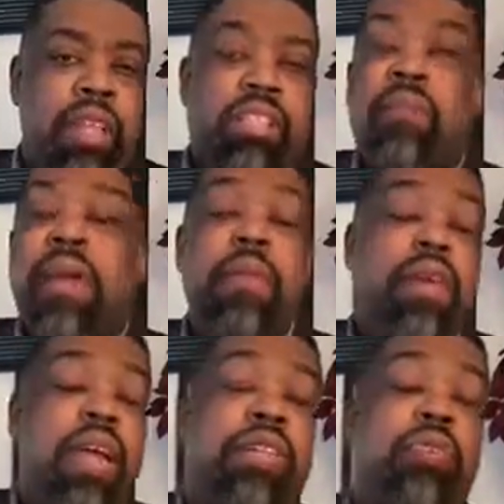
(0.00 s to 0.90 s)
So
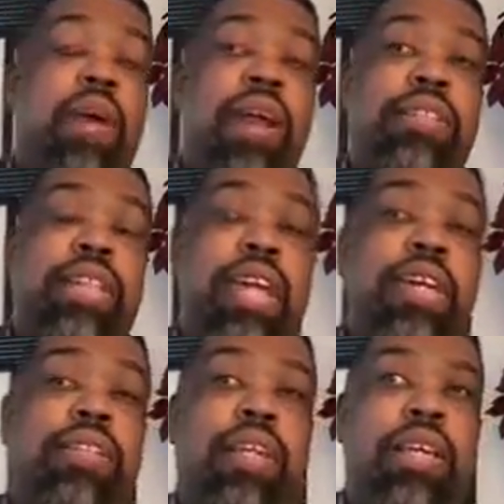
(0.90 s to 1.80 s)
maybe that's why it's
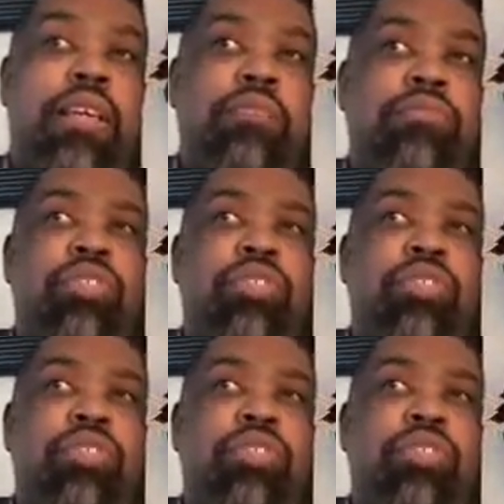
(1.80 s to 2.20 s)
easier